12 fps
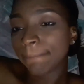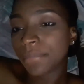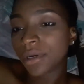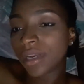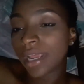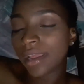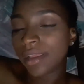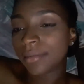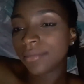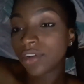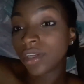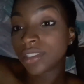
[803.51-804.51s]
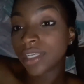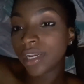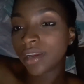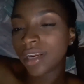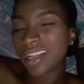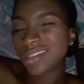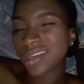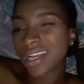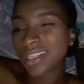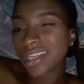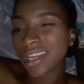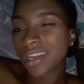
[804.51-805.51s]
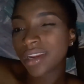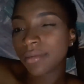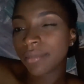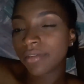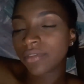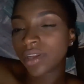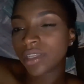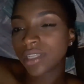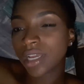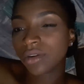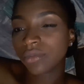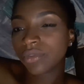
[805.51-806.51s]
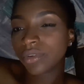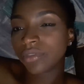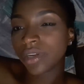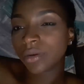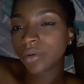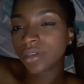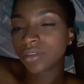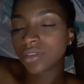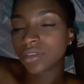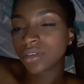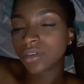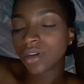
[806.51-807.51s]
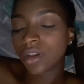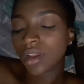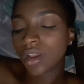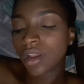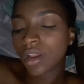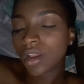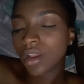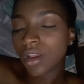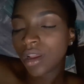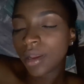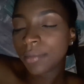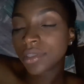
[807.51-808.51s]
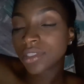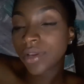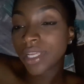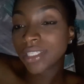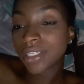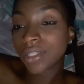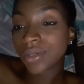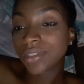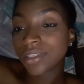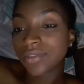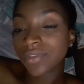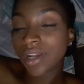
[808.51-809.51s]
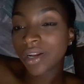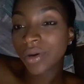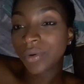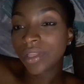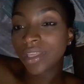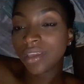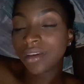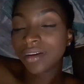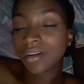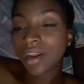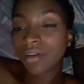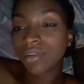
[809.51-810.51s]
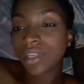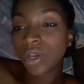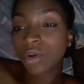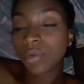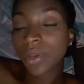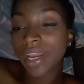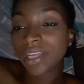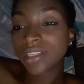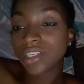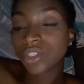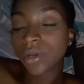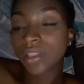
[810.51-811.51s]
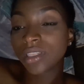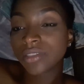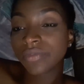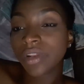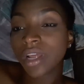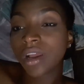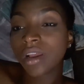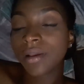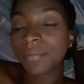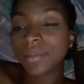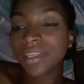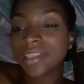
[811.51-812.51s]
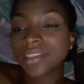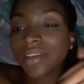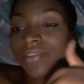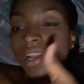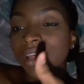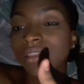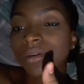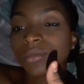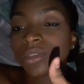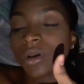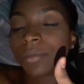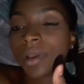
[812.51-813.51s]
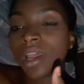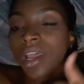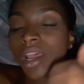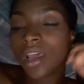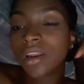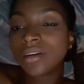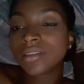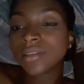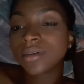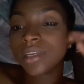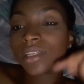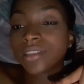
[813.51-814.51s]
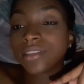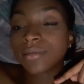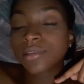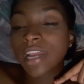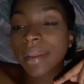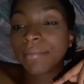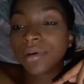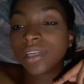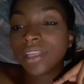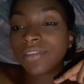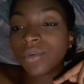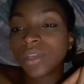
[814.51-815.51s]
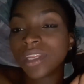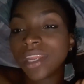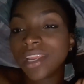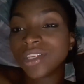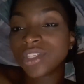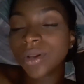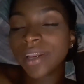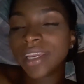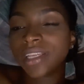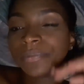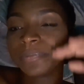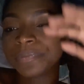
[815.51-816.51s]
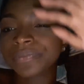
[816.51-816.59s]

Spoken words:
But I am very tired, as you guys can hear it in my voice. I don't feel very well, so I'm just going to close this vlog out here. I really hope you guys enjoyed this vlog. Please give it a thumbs up and also hit the subscribe button if you did enjoy it.